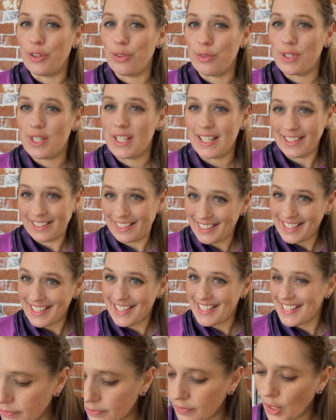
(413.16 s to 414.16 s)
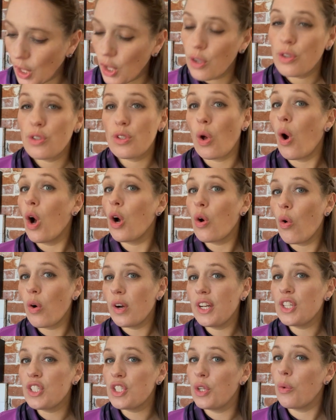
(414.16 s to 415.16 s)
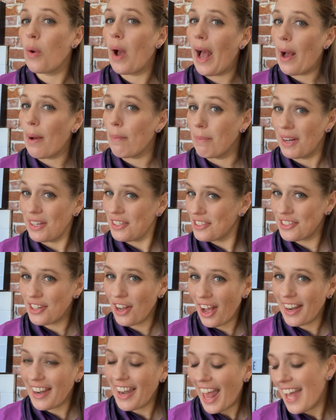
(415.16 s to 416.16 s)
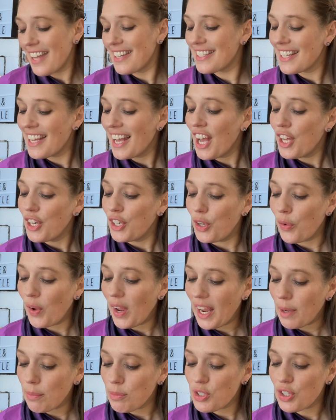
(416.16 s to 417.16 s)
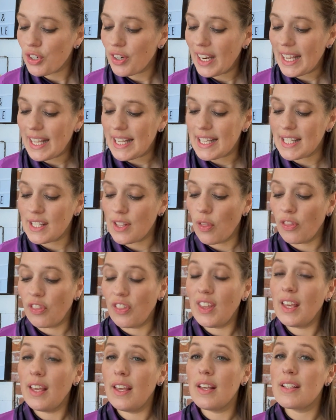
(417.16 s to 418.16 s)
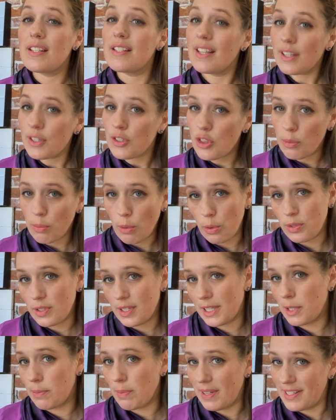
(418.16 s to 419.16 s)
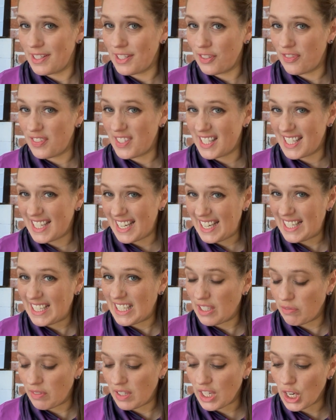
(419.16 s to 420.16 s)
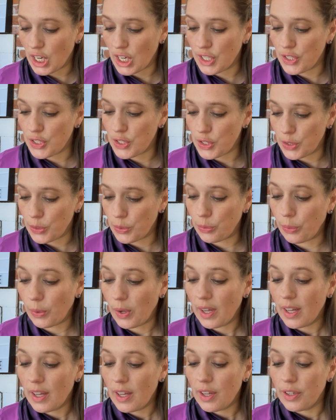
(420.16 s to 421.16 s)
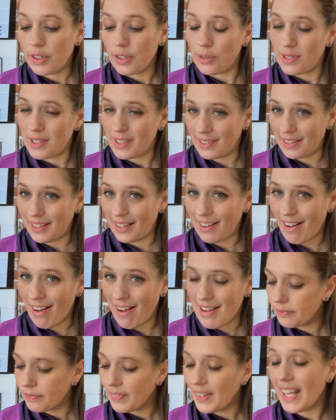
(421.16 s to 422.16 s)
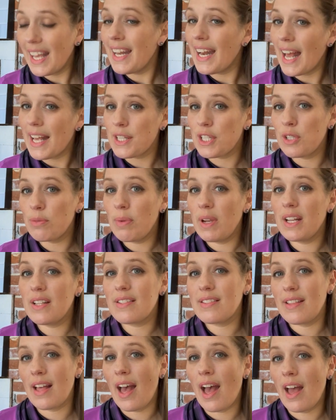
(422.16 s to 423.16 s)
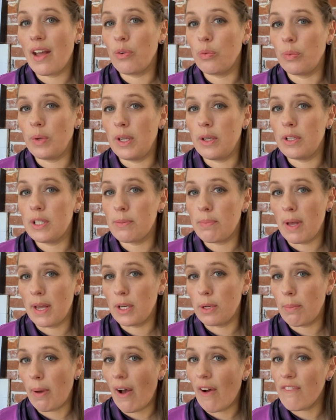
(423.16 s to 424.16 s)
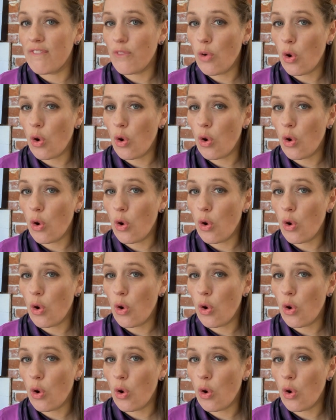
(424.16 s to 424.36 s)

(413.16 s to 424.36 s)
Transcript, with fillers: utilities? So, according to howmuch.net, New Hampshire is the sixth most expensive state in regards to utility costs. It estimates that we spend about